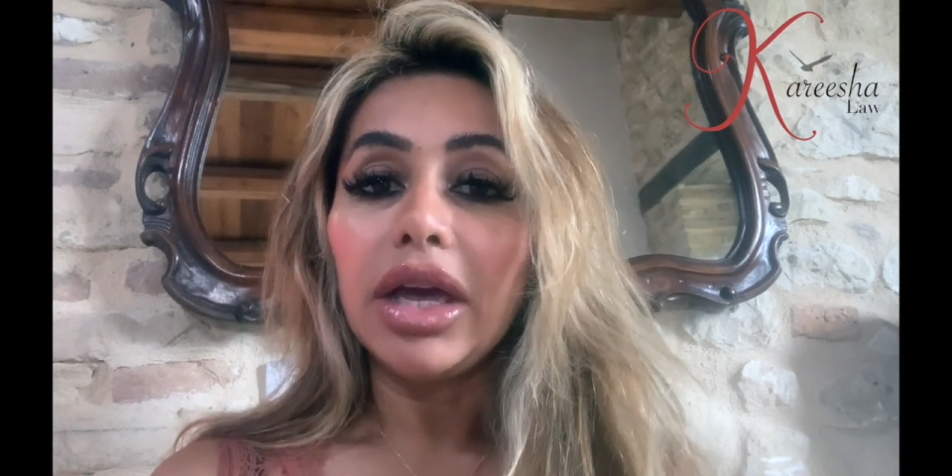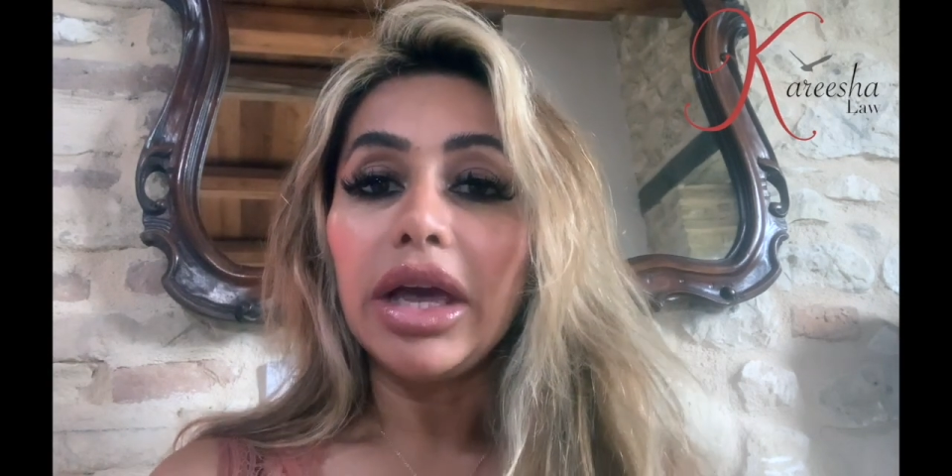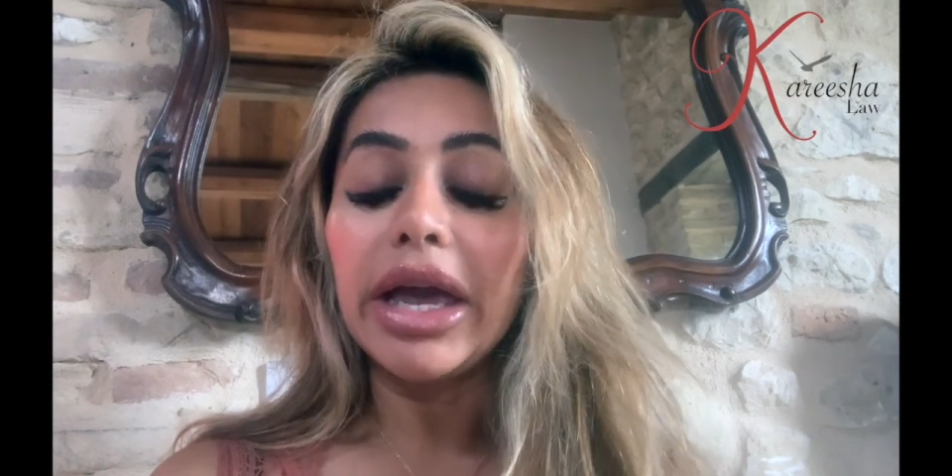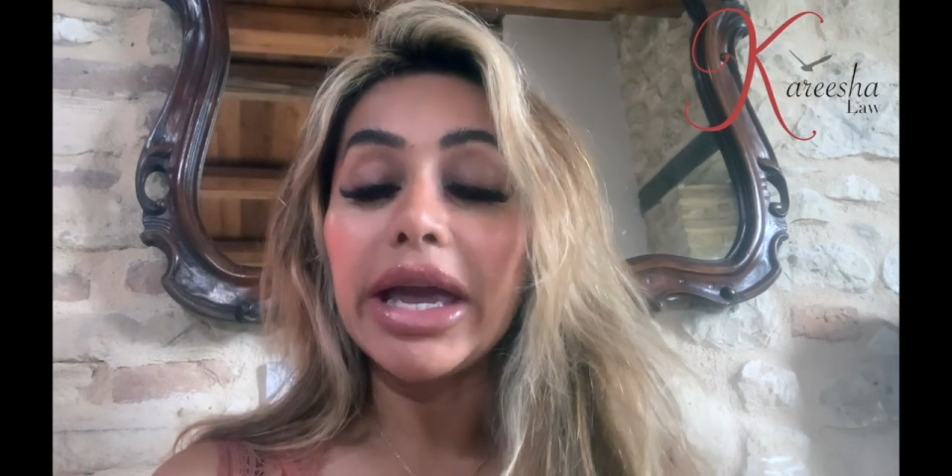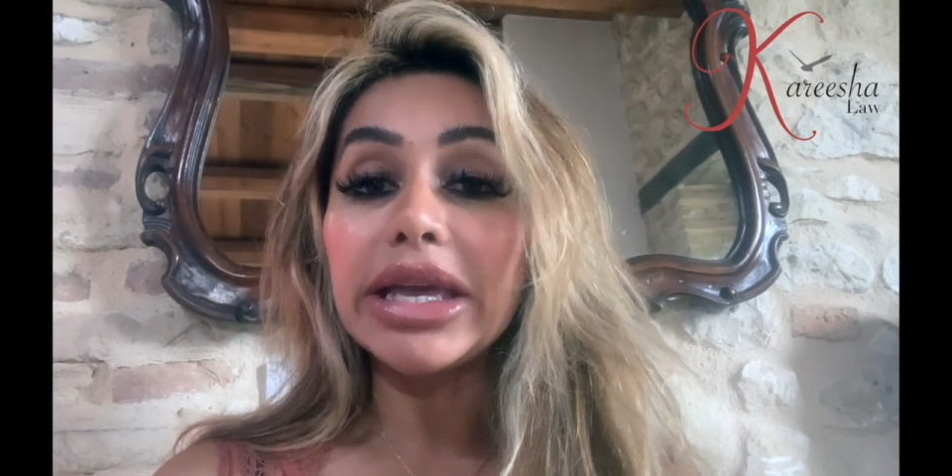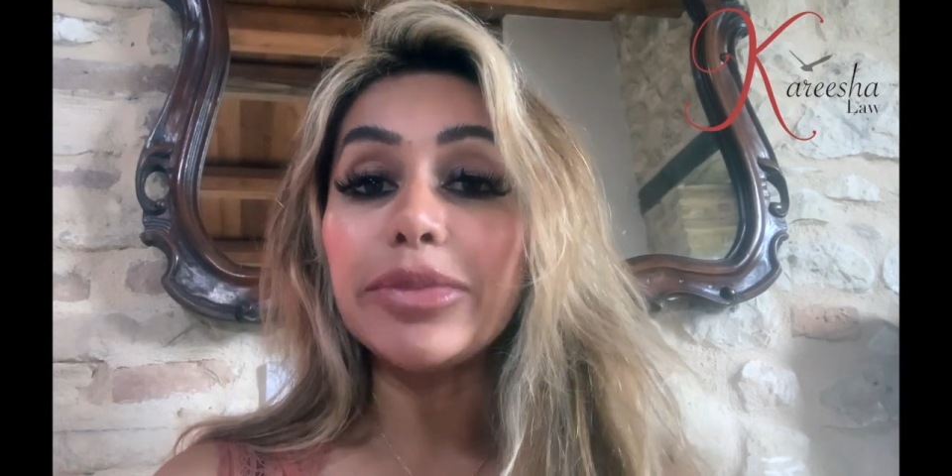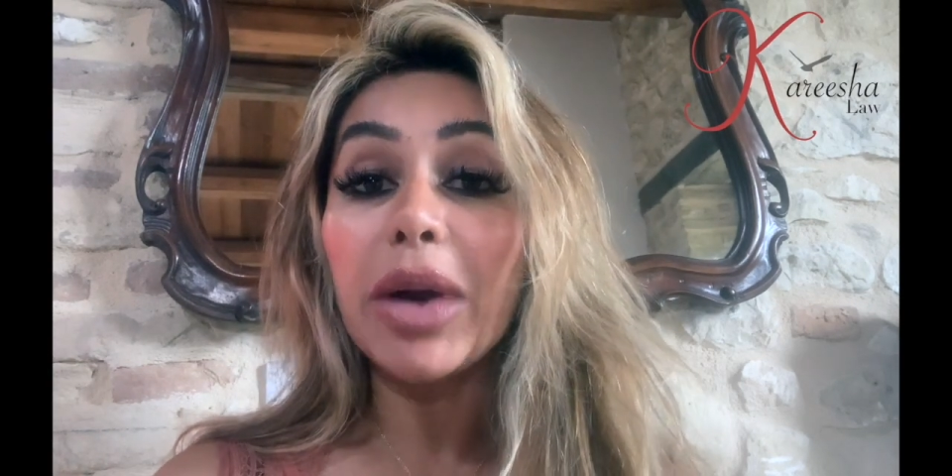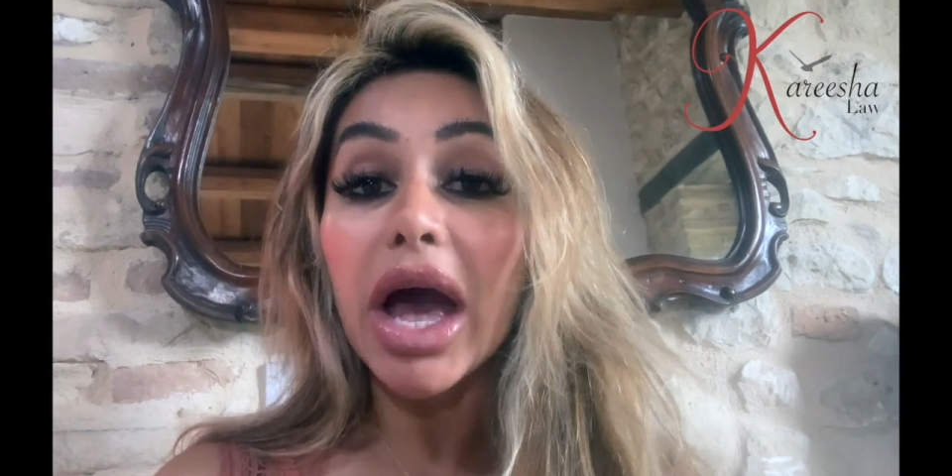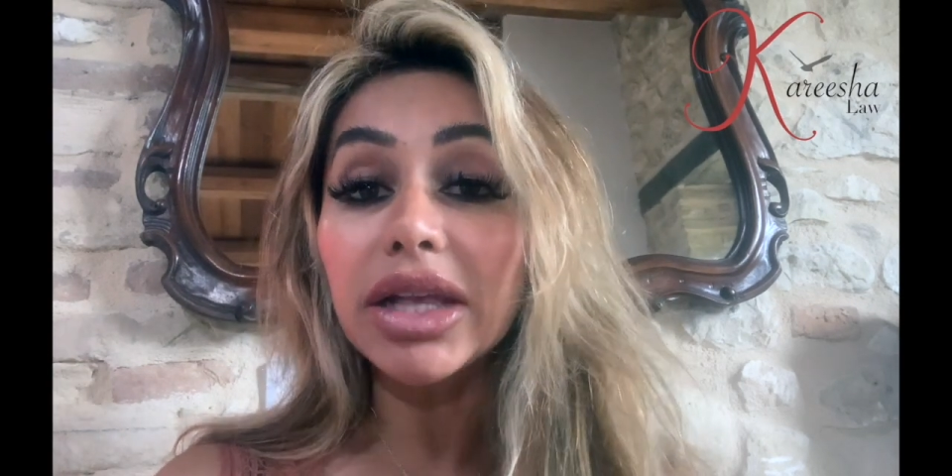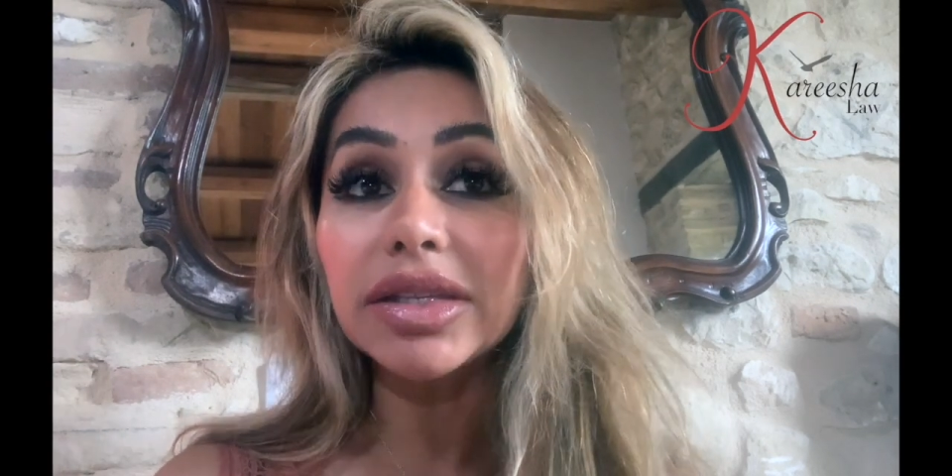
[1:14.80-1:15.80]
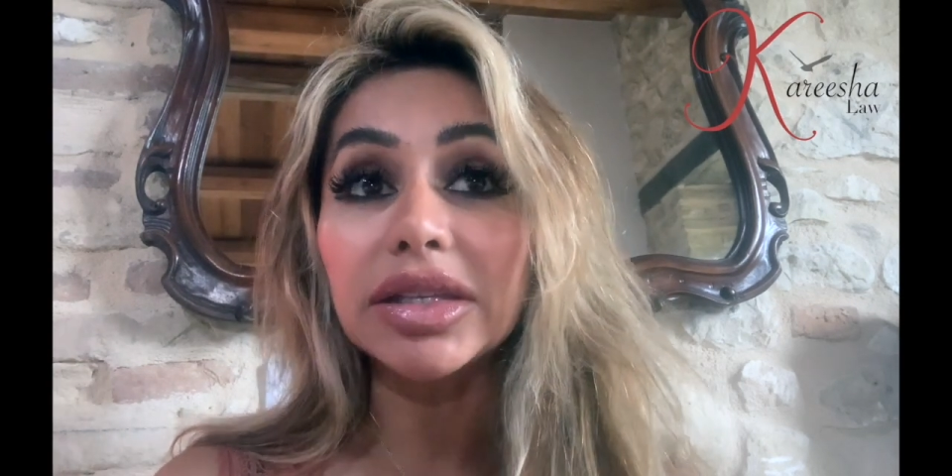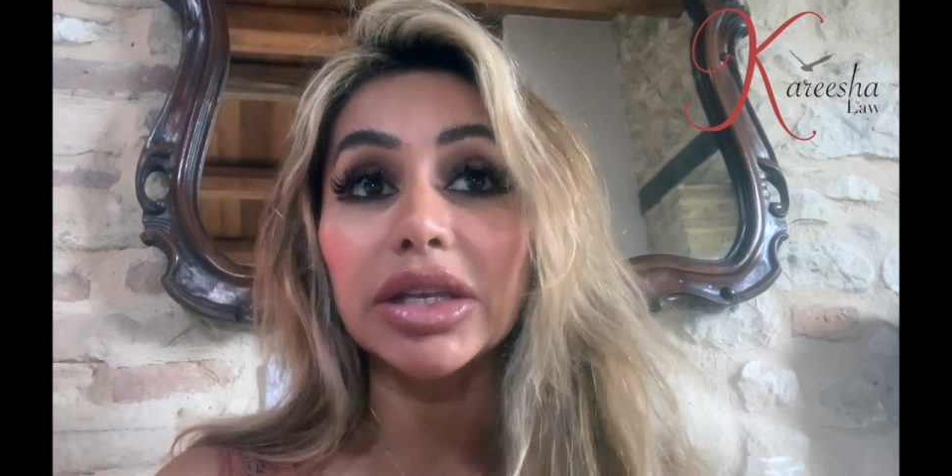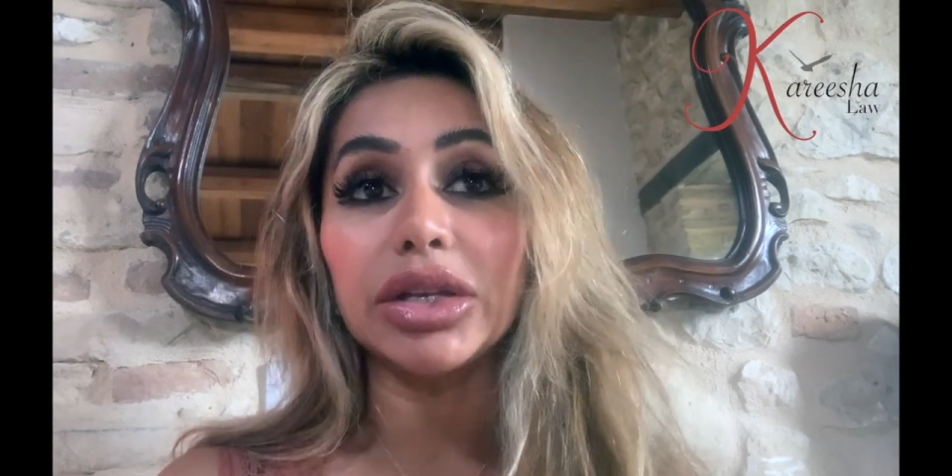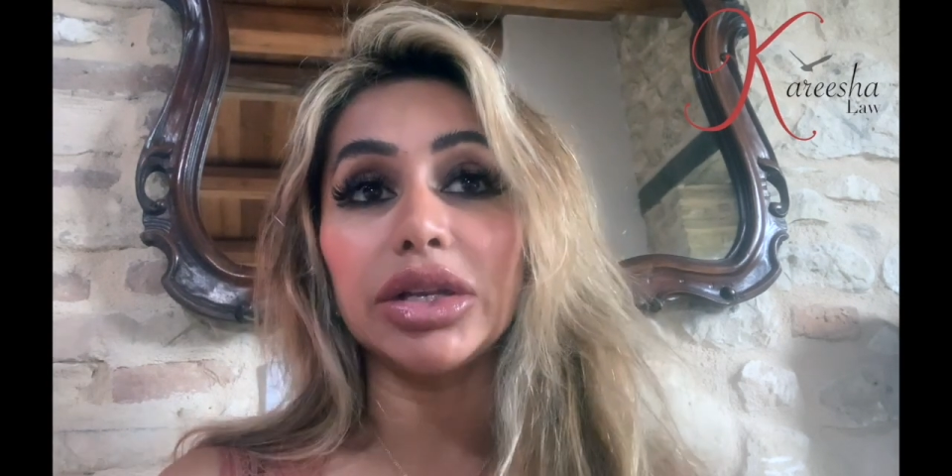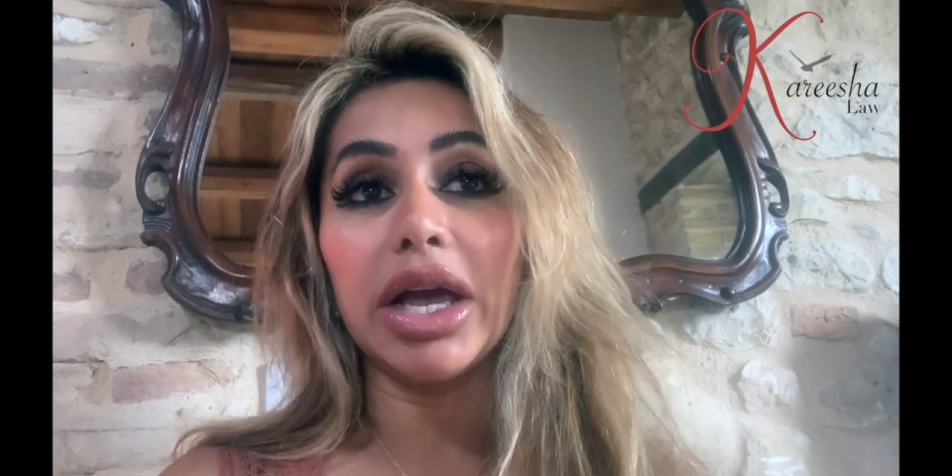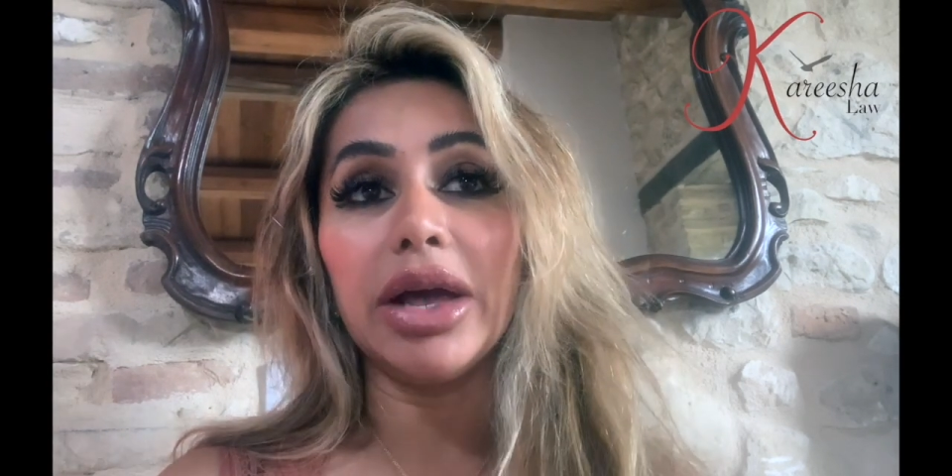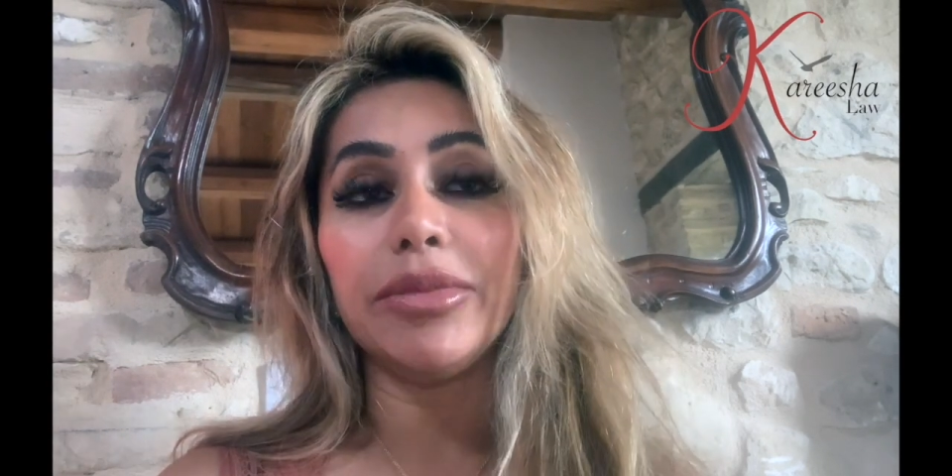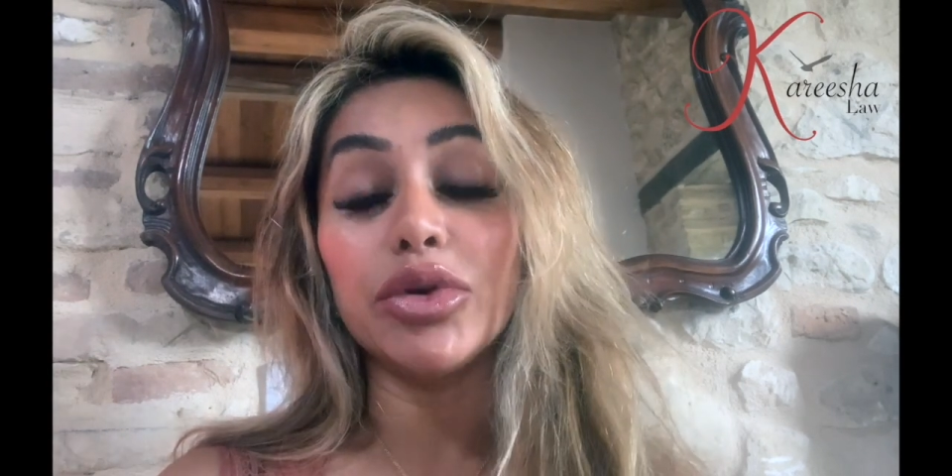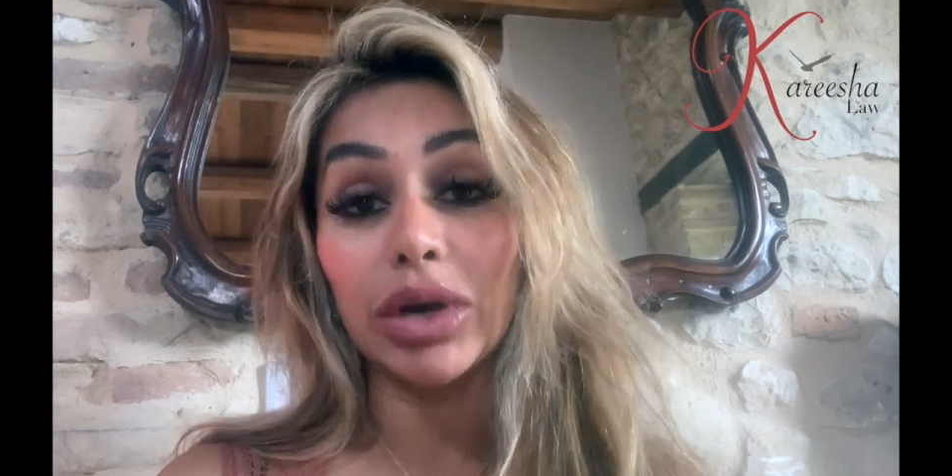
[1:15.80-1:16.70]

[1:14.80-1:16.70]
A person a